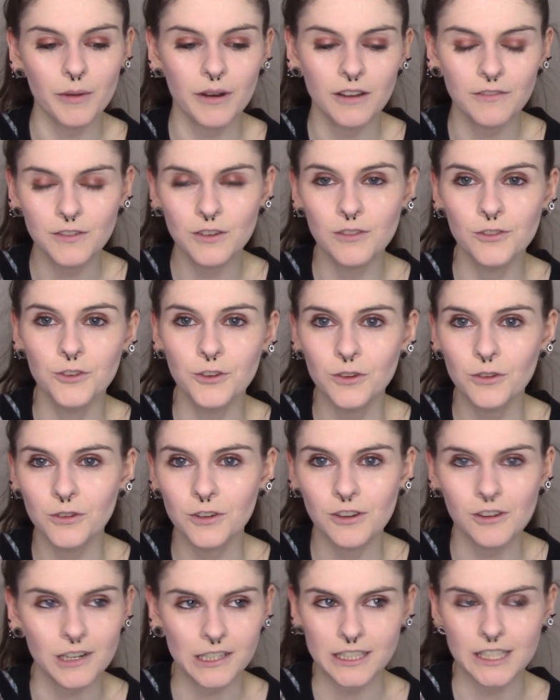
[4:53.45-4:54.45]
And if you do,
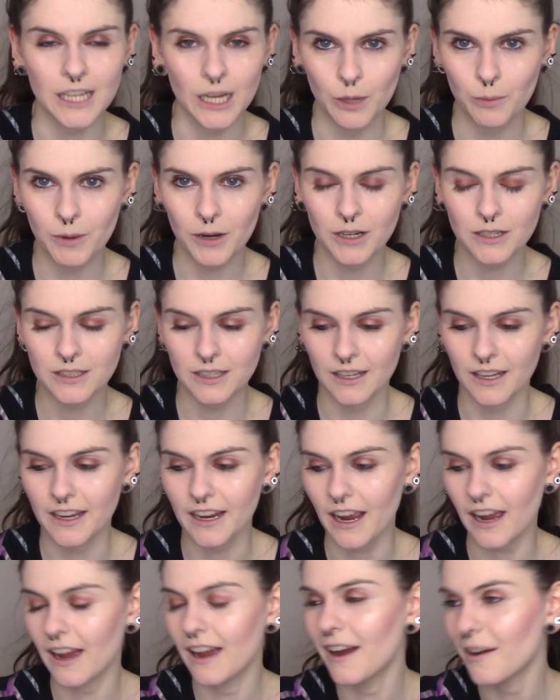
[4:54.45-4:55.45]
you're a sick person.
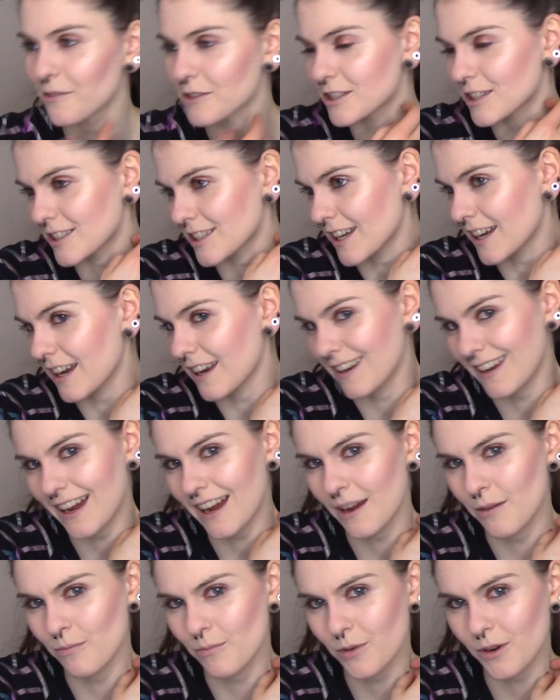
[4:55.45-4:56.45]
Like, I was just like,
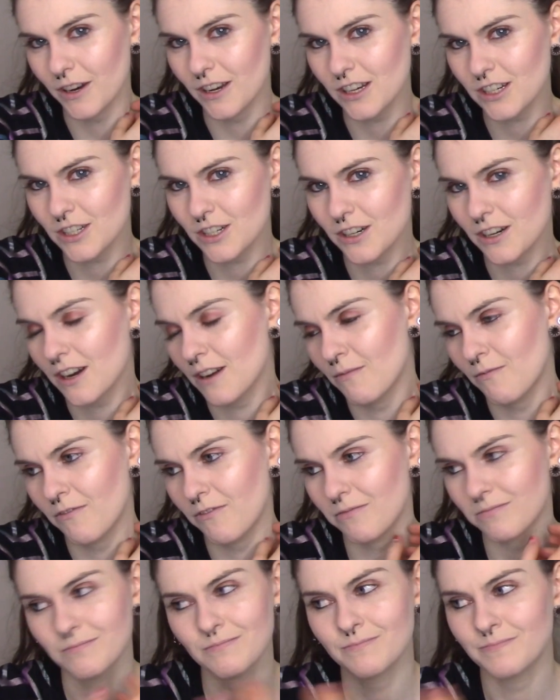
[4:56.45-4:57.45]
yeah, I'm pretty sure I've
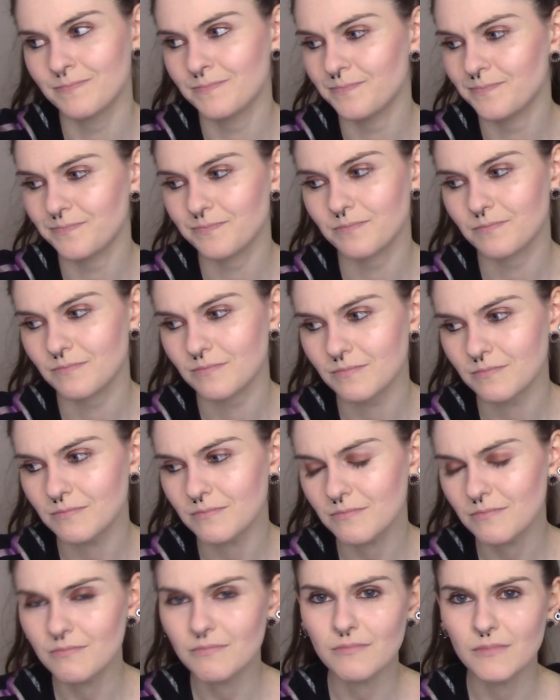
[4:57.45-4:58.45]

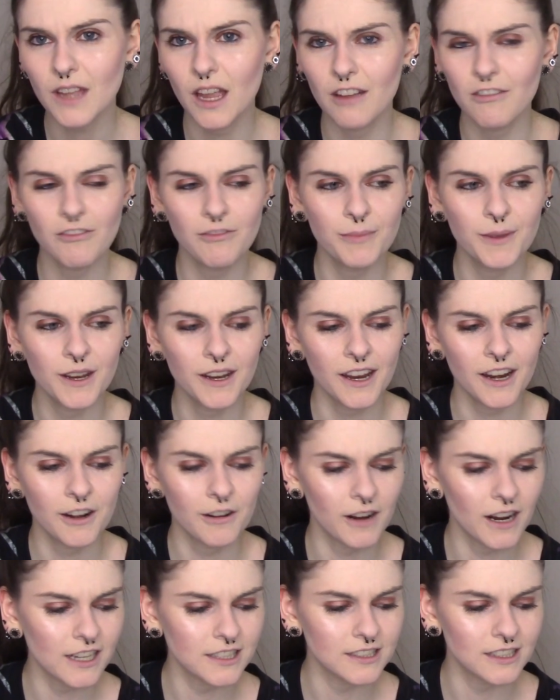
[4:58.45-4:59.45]
I've been
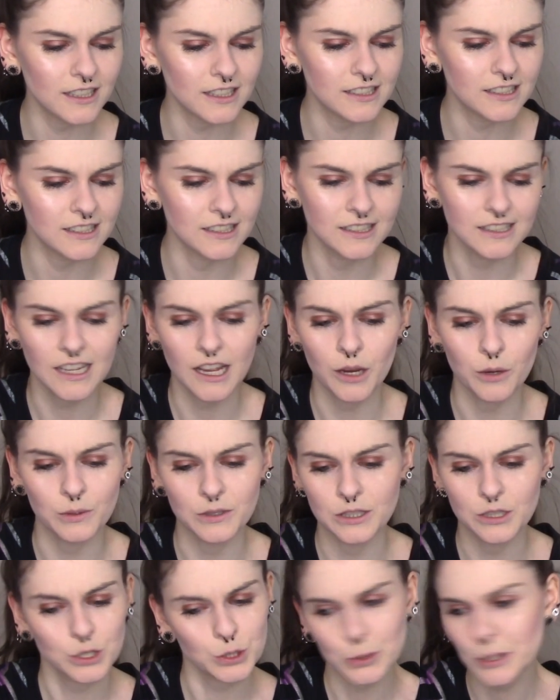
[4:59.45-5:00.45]
anorexic since I
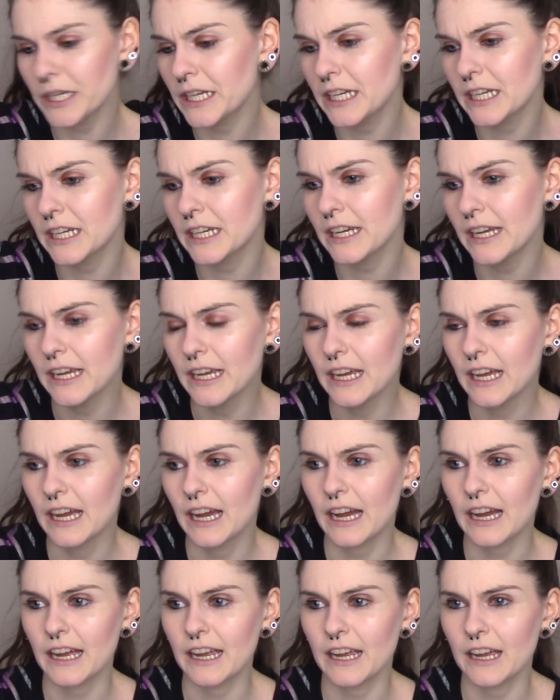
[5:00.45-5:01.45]
was three.
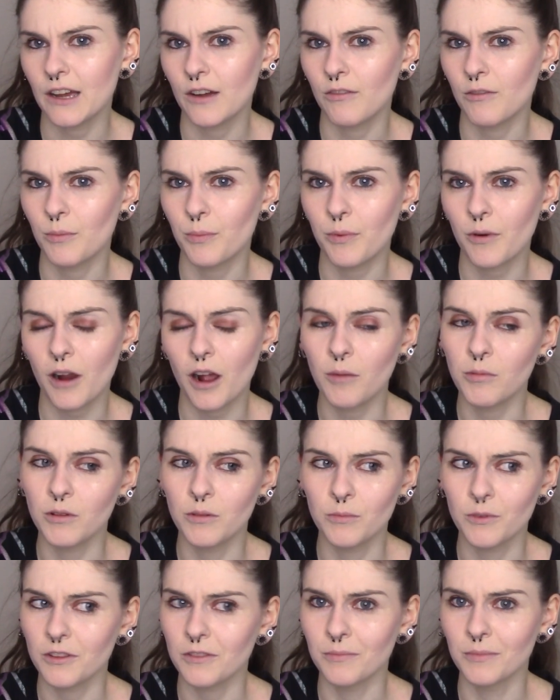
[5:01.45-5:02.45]
I have a
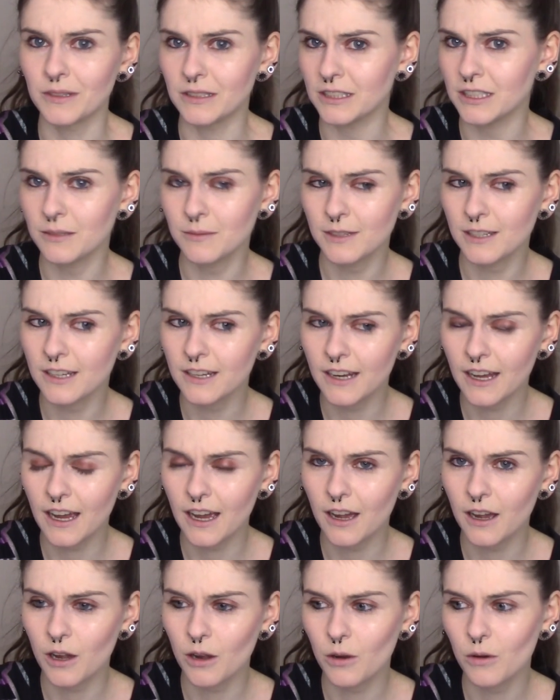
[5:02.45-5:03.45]
problem with bulimia
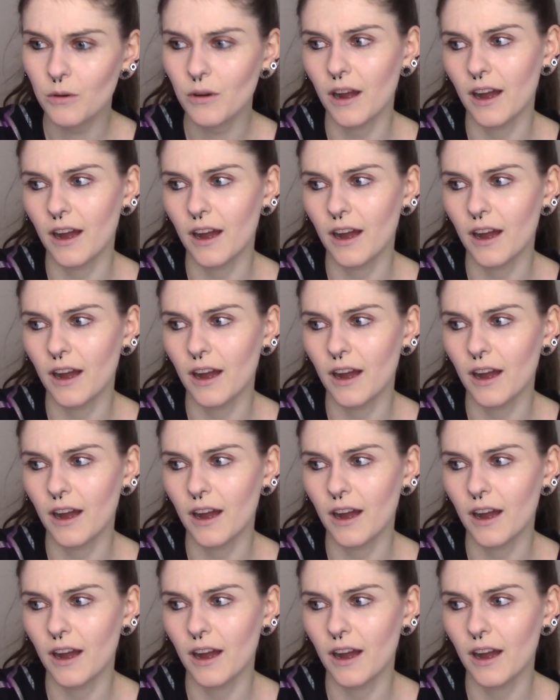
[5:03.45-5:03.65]
now.